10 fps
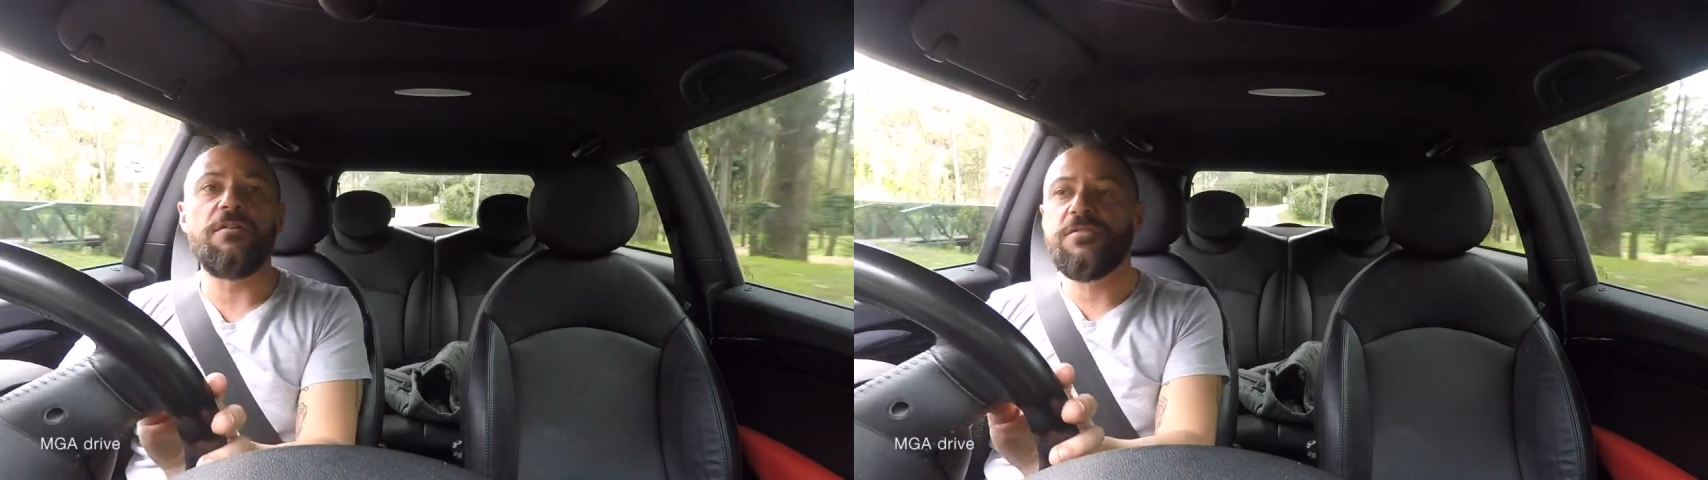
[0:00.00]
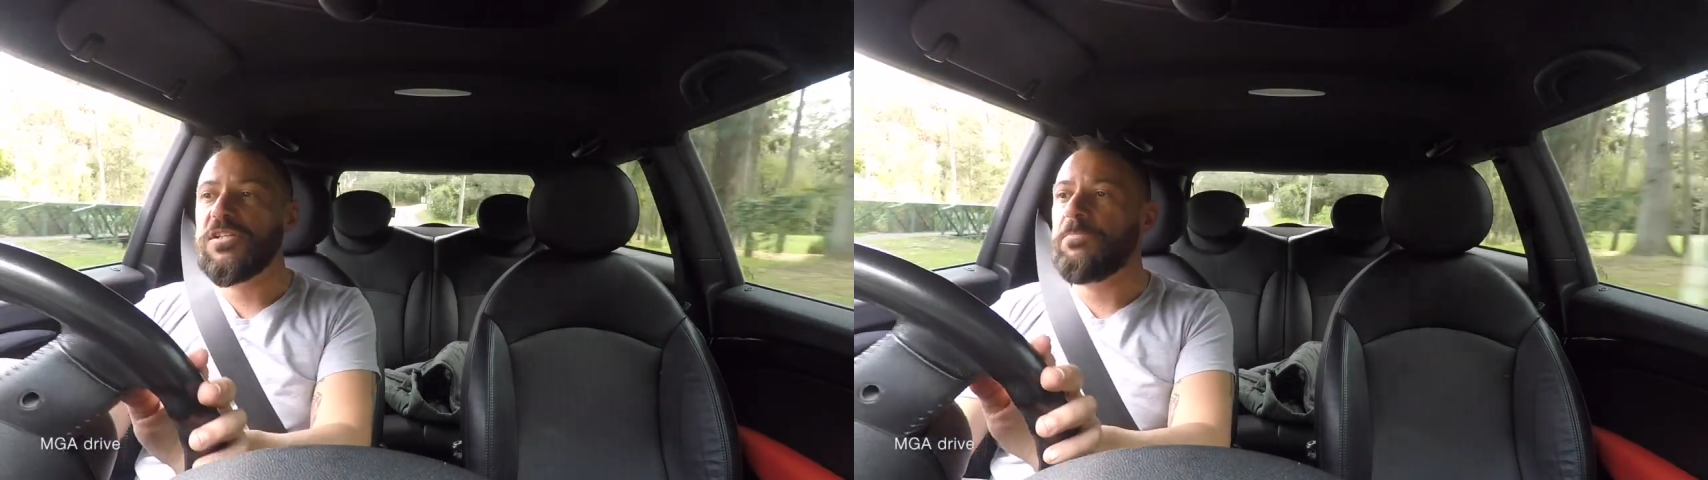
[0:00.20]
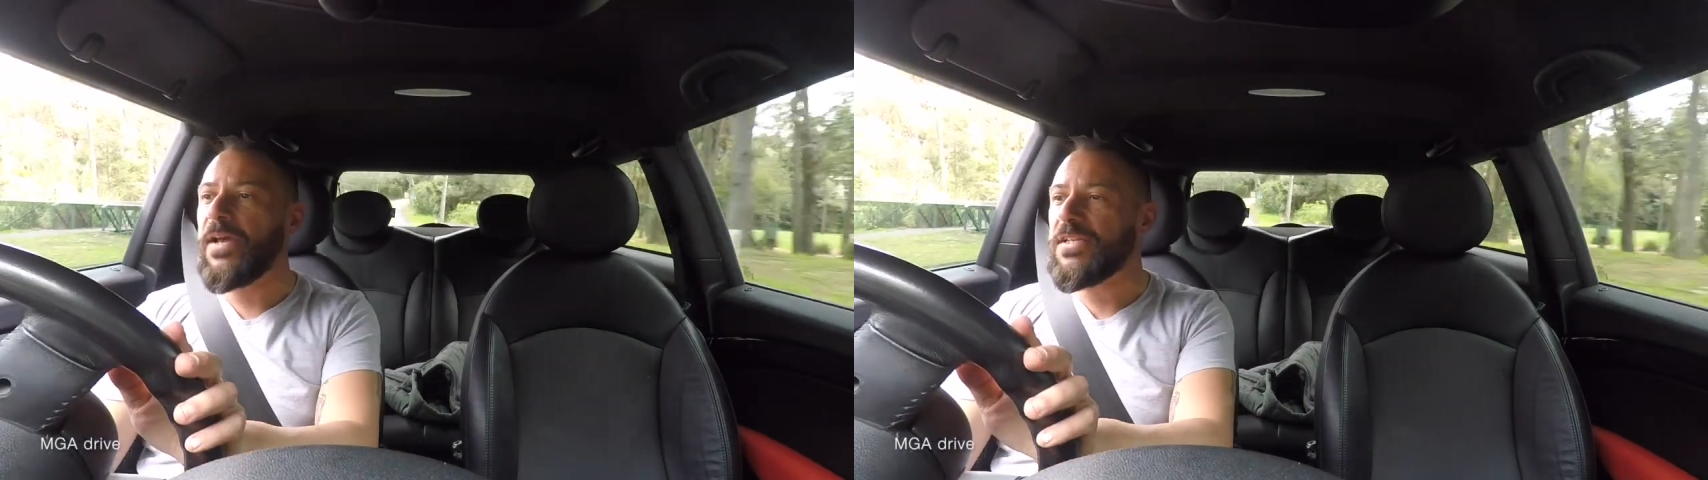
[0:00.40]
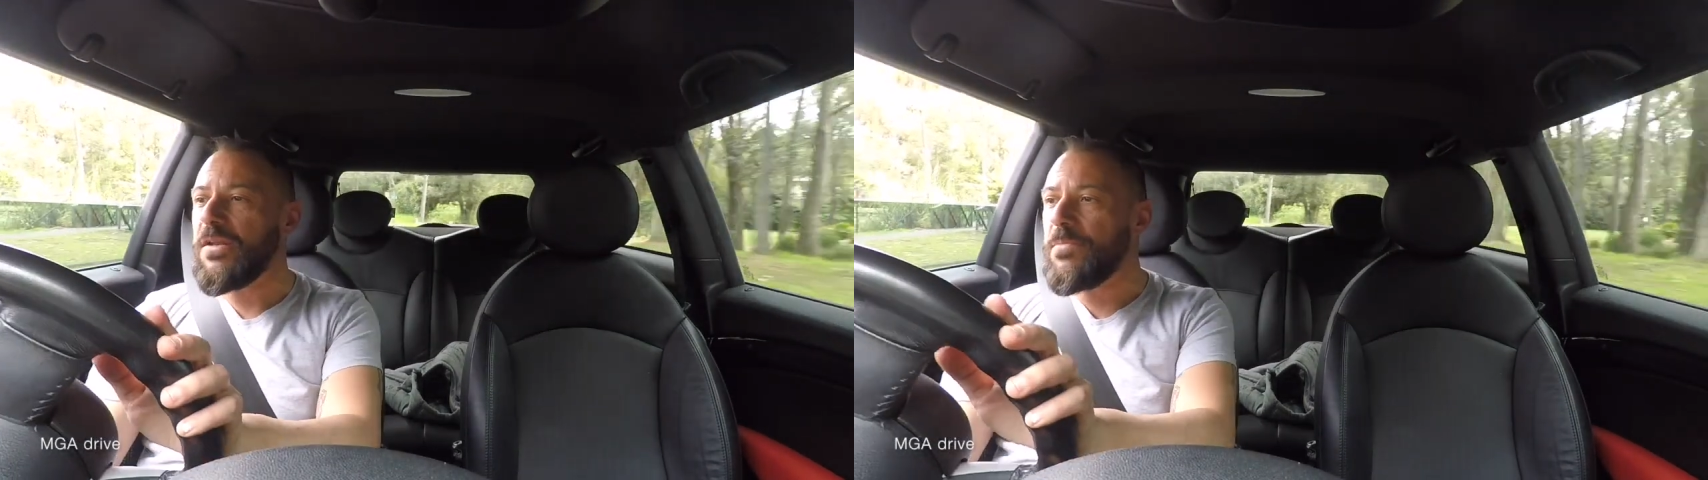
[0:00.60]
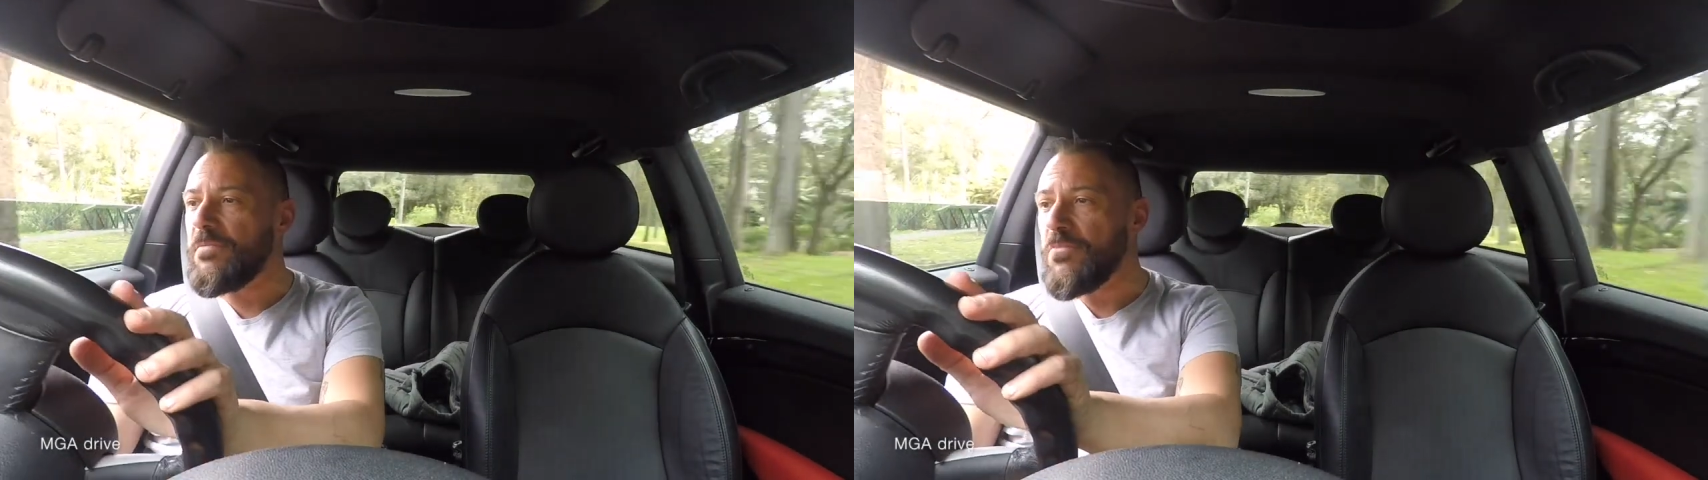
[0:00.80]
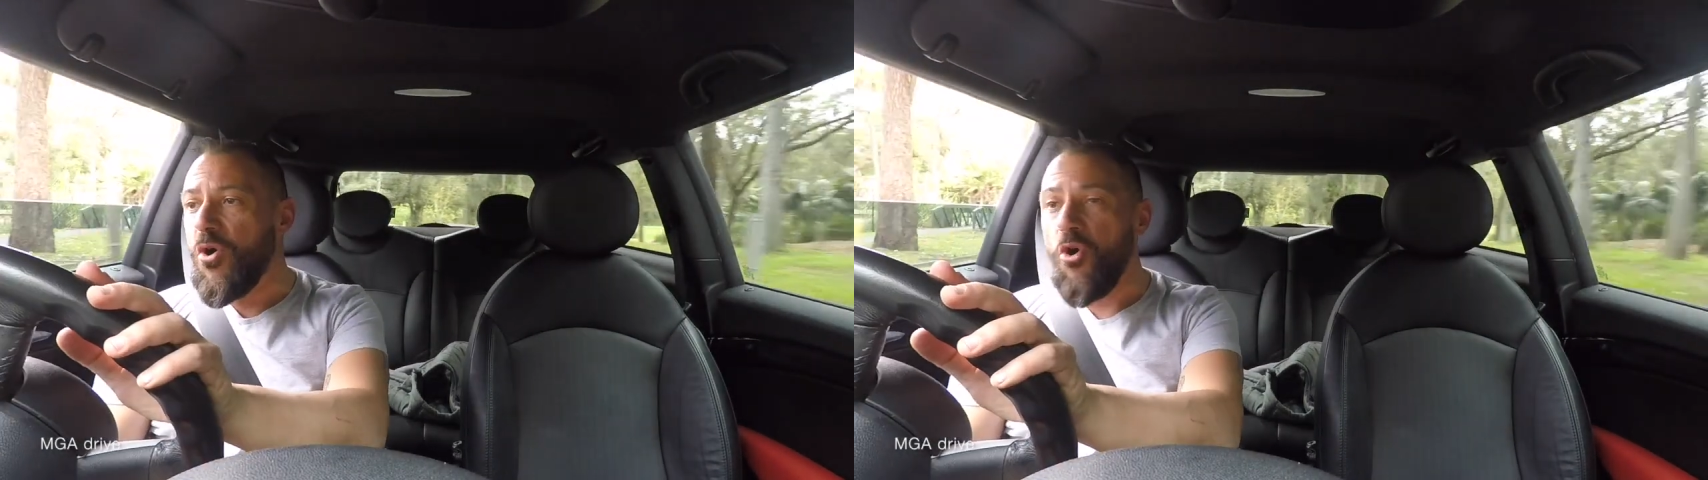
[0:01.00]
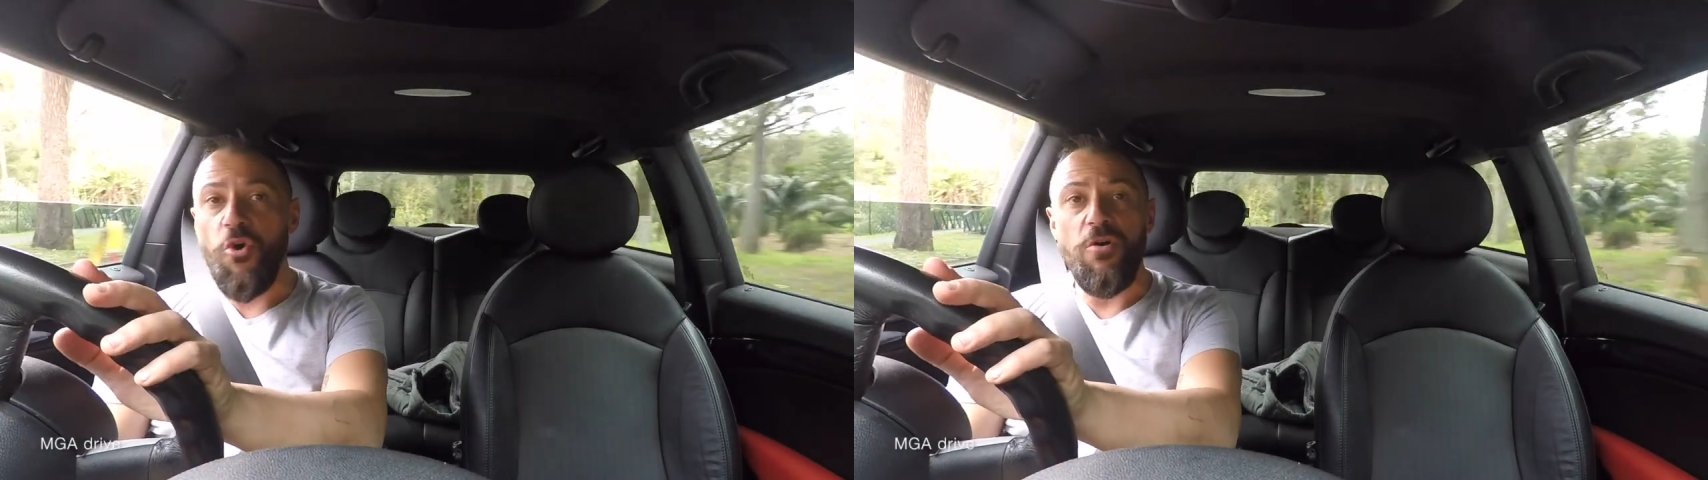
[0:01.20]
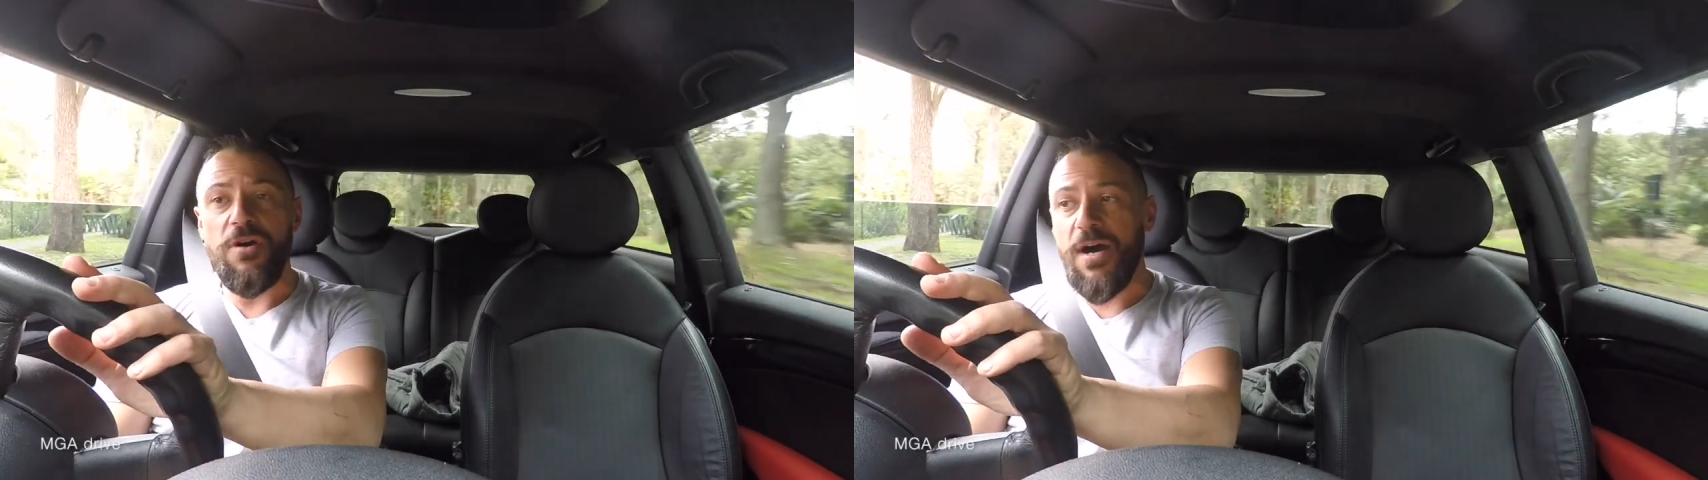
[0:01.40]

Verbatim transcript: I was expecting a bit more.